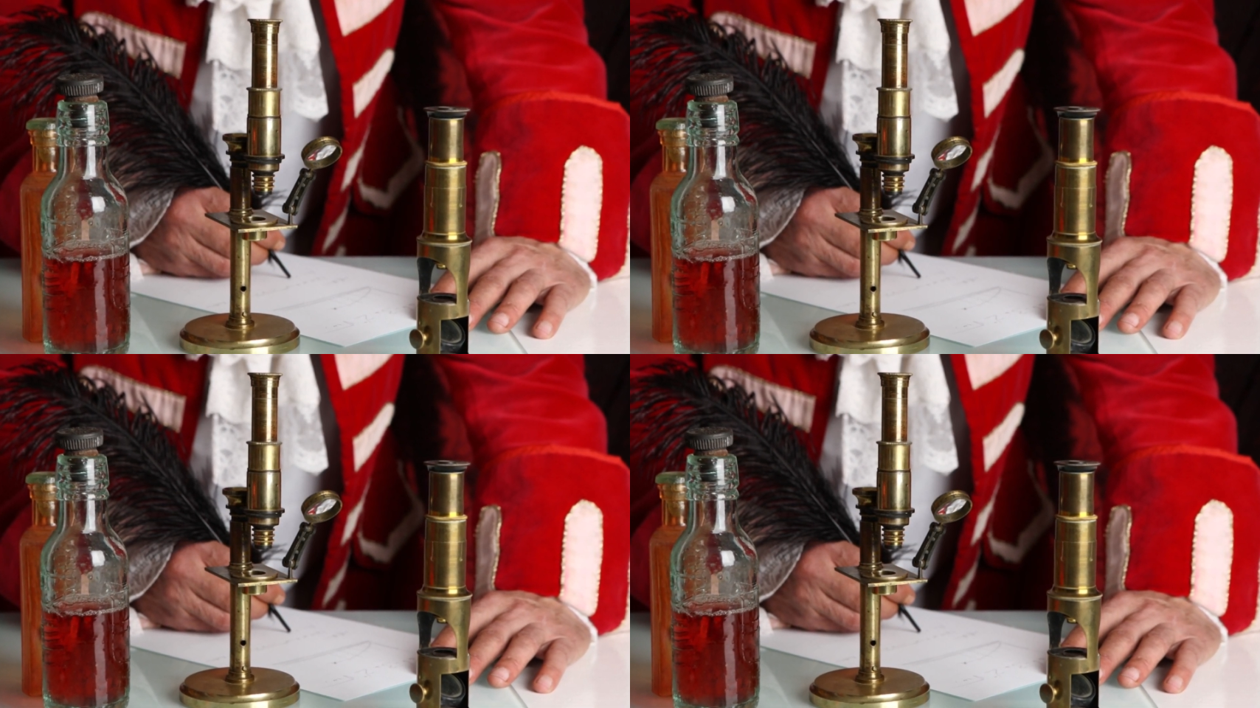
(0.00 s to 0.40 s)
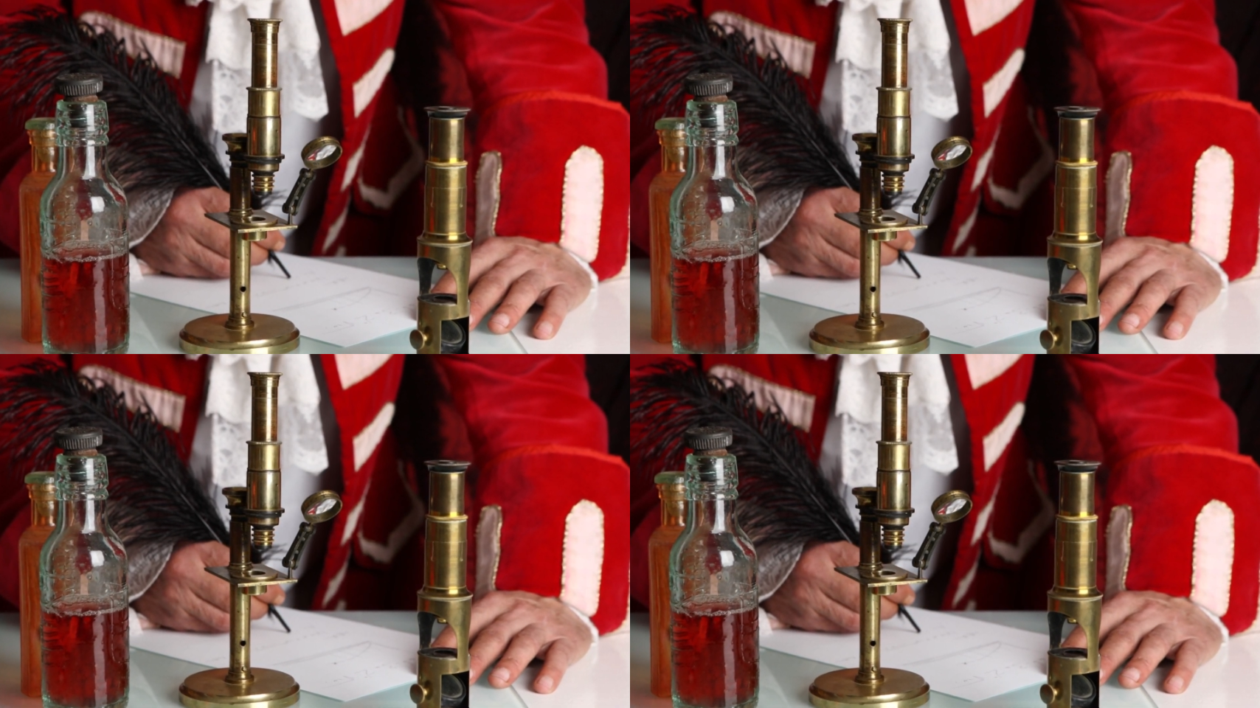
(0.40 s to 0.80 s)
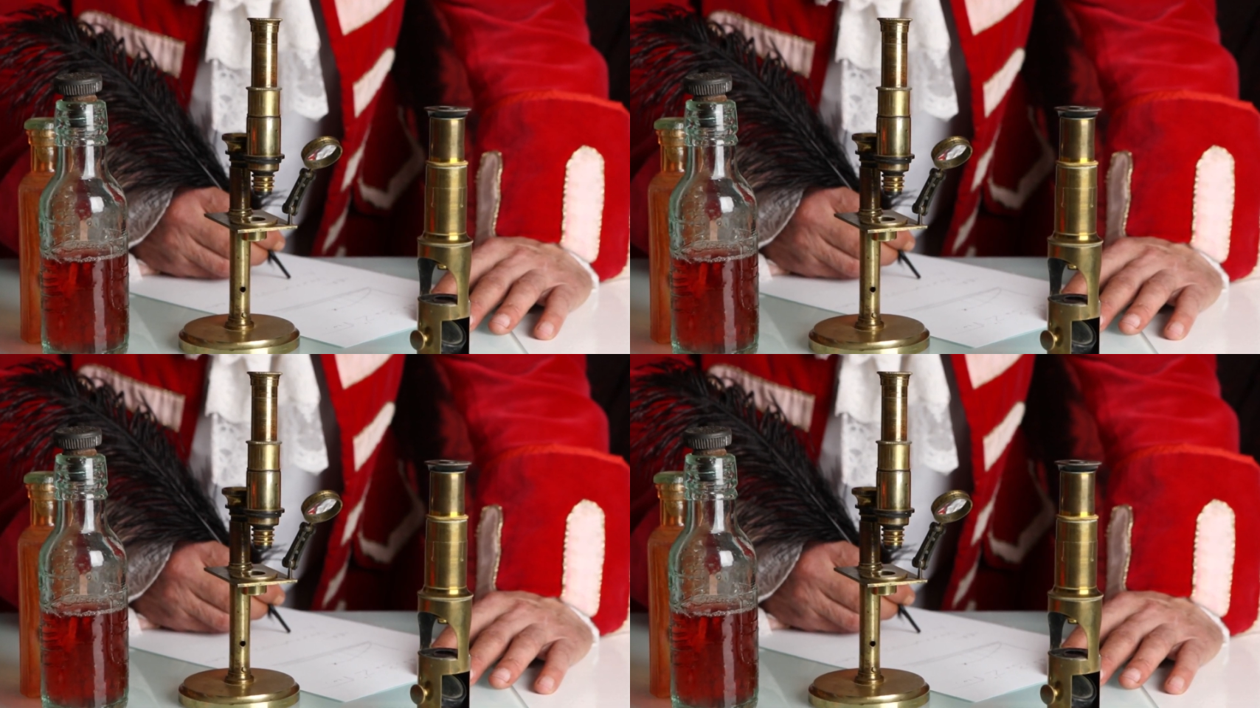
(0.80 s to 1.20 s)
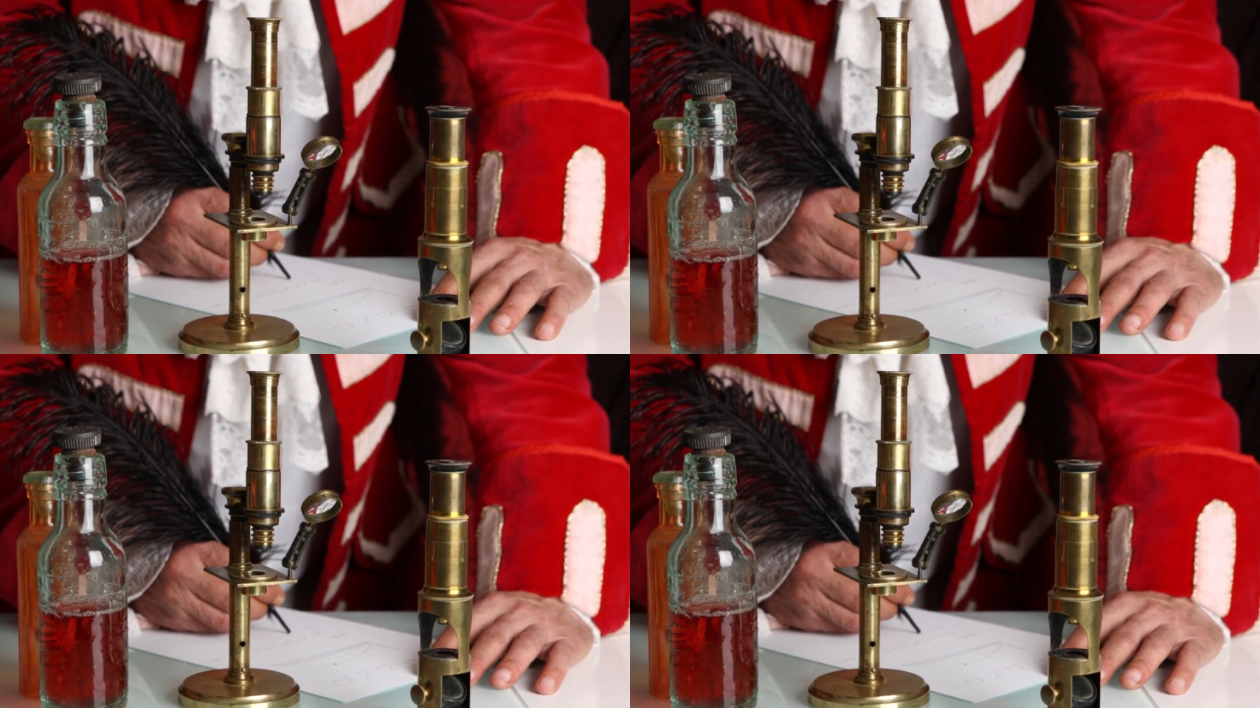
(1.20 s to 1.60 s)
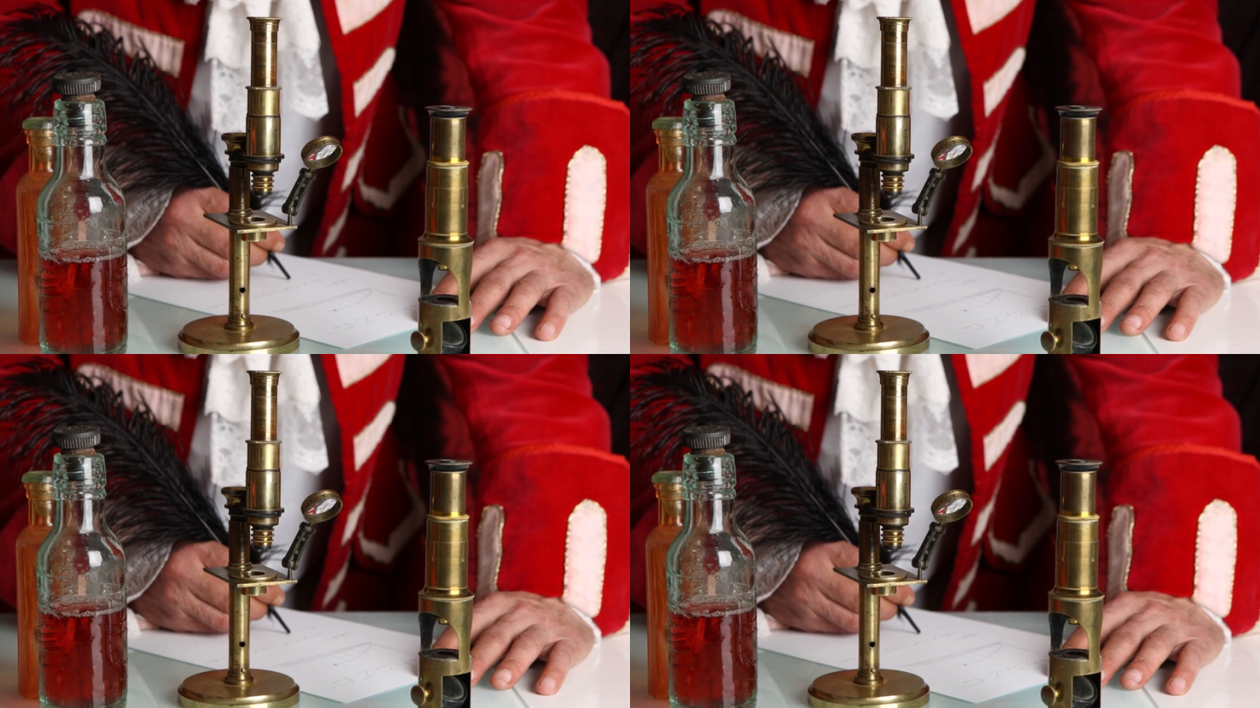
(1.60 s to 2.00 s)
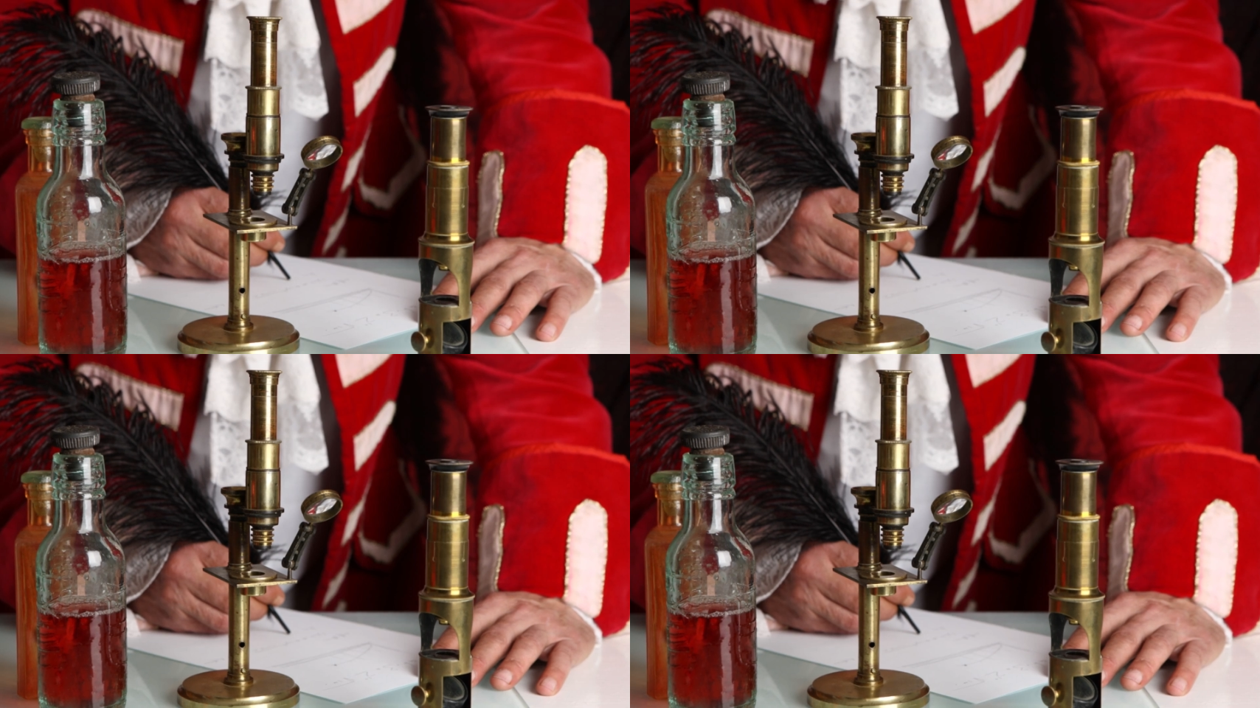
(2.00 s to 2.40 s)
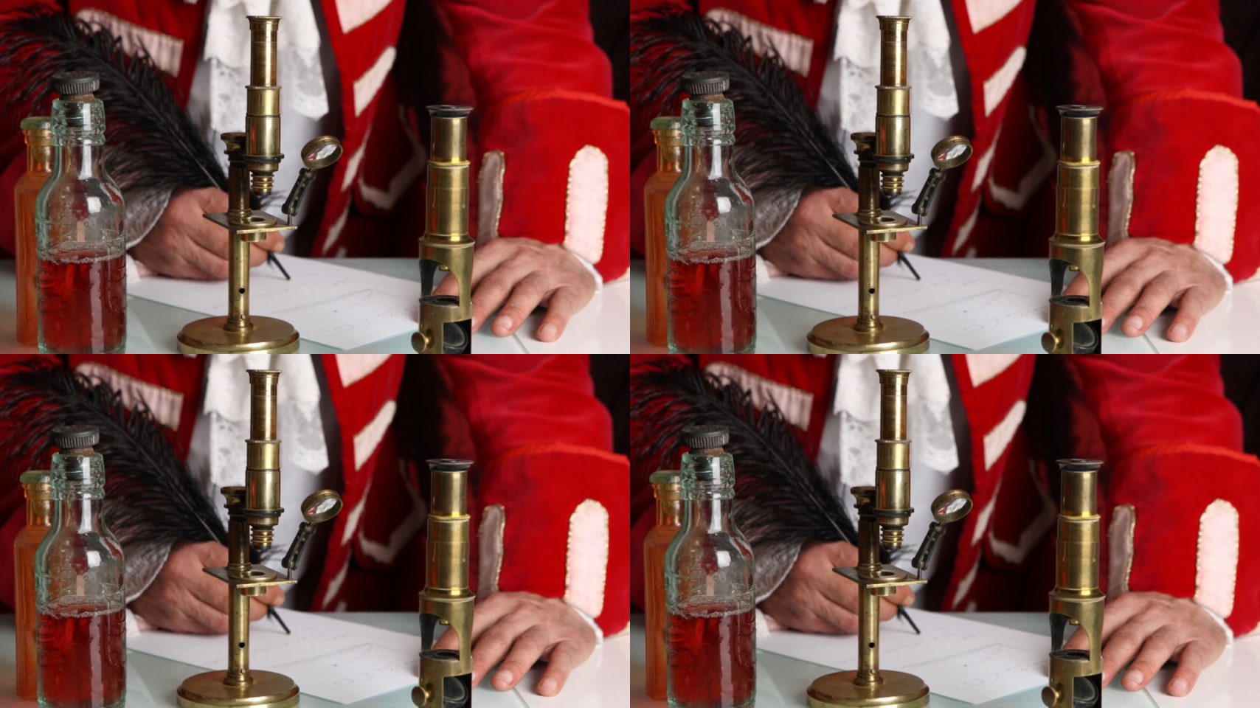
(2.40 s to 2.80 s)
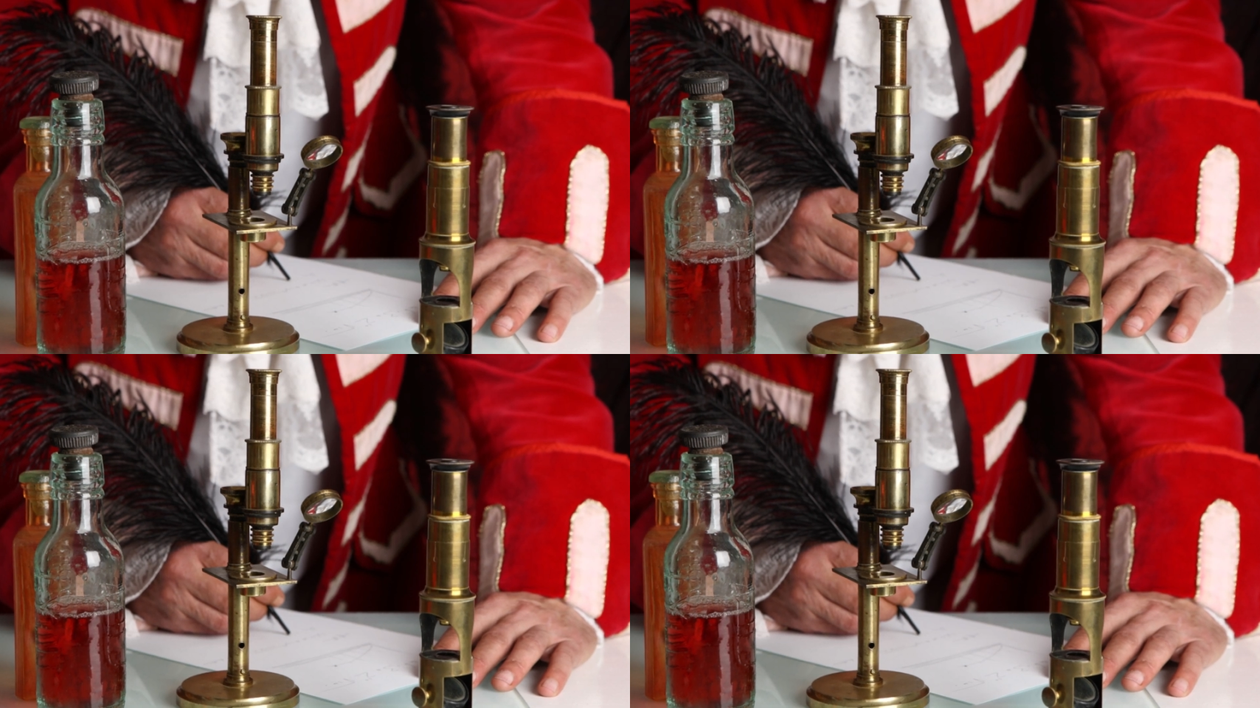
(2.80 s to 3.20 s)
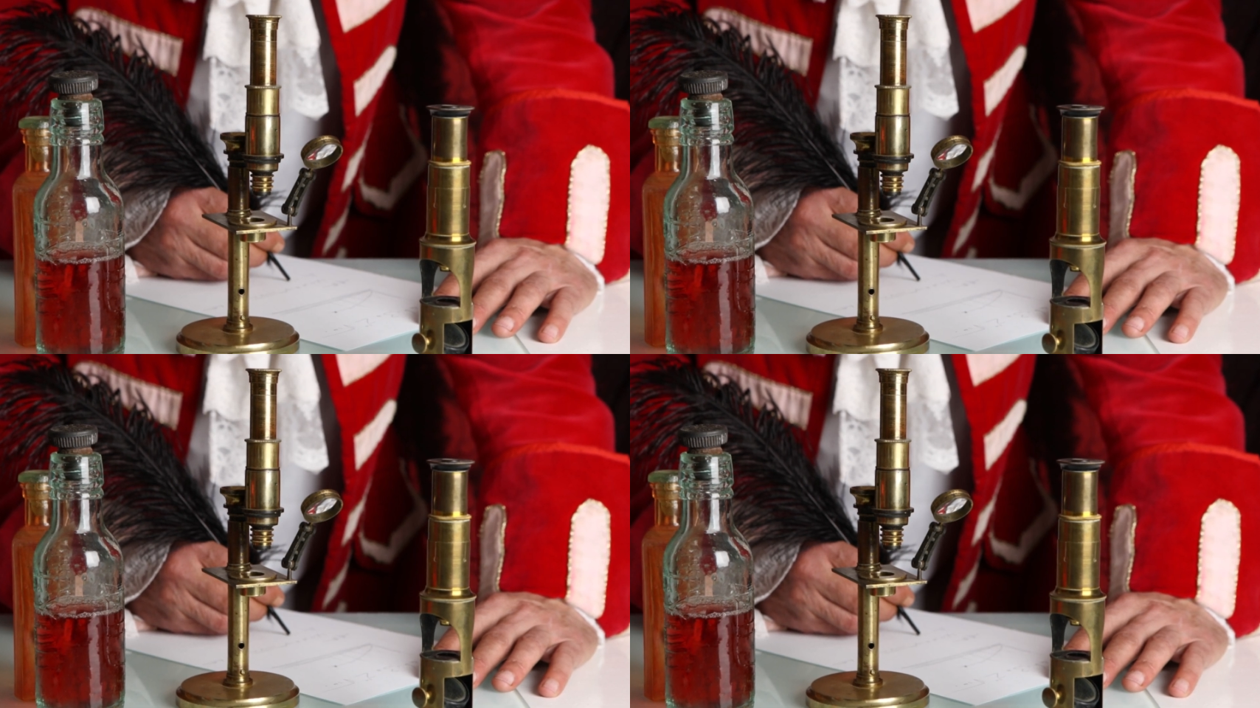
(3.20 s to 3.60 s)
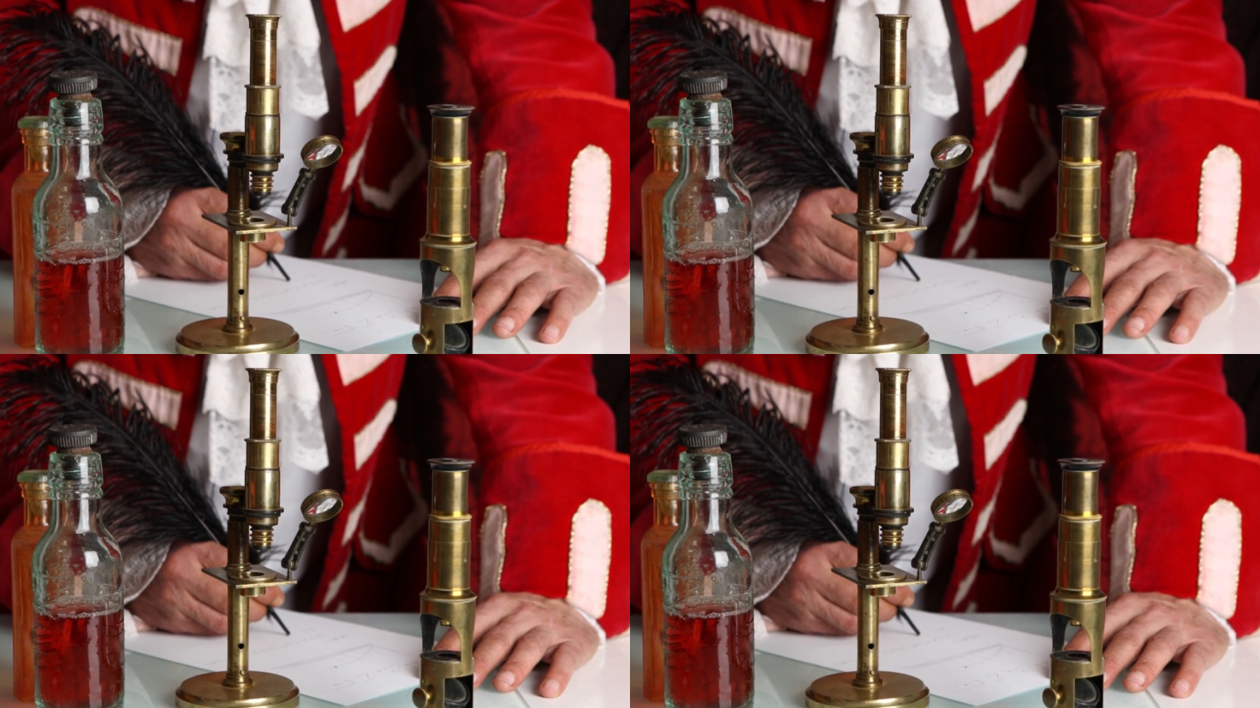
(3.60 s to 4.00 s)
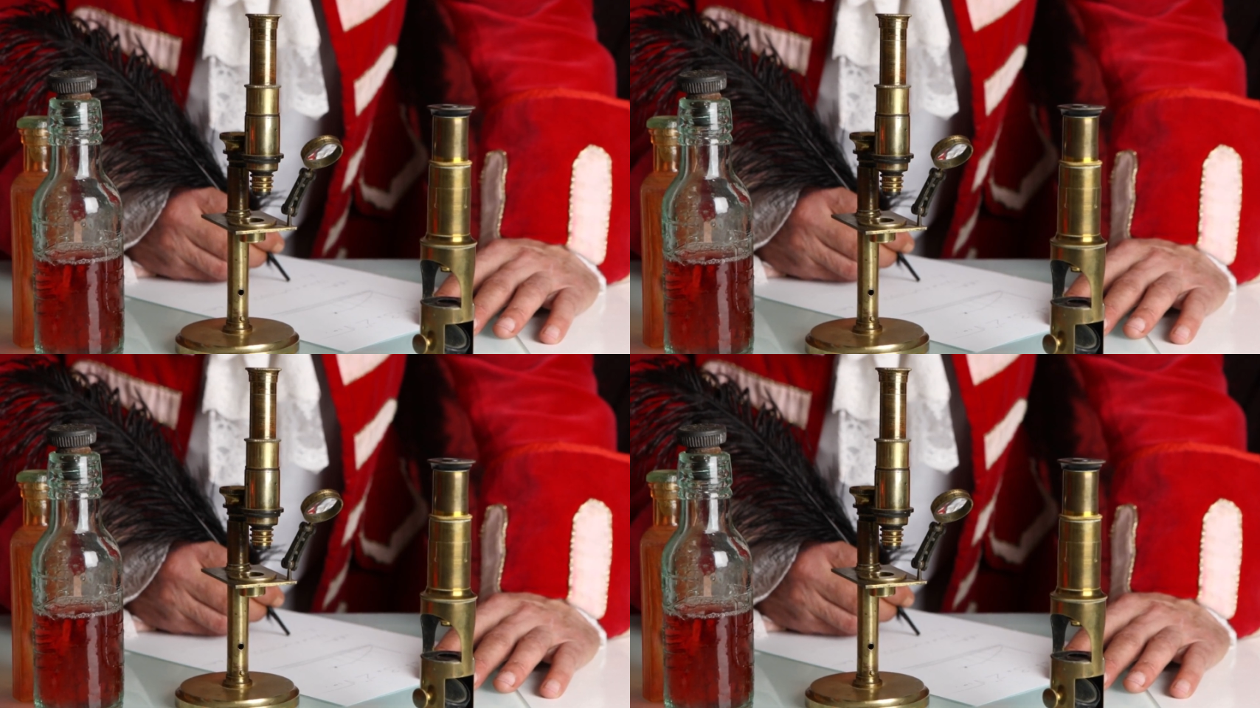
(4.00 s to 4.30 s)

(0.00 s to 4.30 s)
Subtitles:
No face is visible, so there are no lips to read.